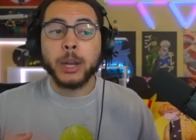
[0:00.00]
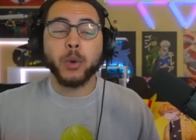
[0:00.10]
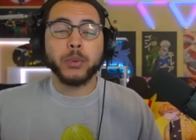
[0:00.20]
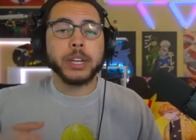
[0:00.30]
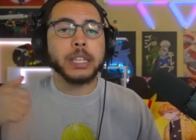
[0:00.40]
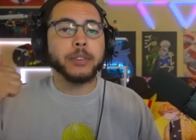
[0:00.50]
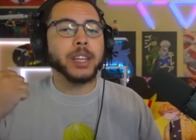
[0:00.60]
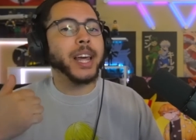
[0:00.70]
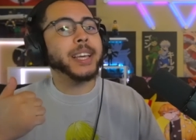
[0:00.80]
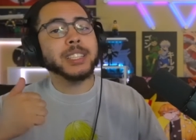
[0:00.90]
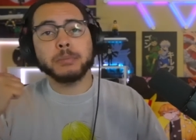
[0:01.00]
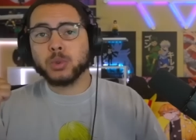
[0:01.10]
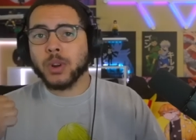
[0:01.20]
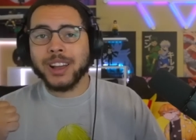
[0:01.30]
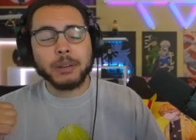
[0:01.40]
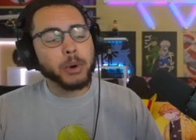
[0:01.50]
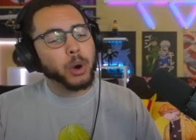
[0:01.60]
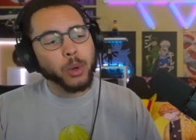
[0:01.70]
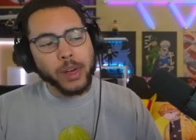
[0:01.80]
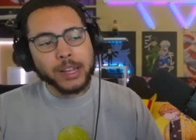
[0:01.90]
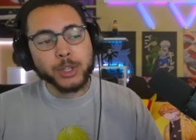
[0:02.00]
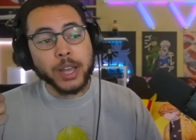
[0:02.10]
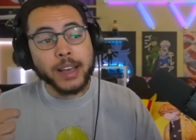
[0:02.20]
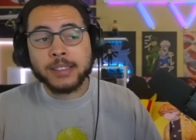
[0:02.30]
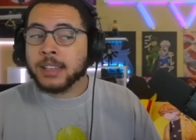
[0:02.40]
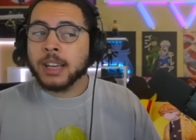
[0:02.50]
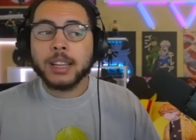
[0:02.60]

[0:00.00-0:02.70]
Don't forget to leave a like, subscribe, all that jazz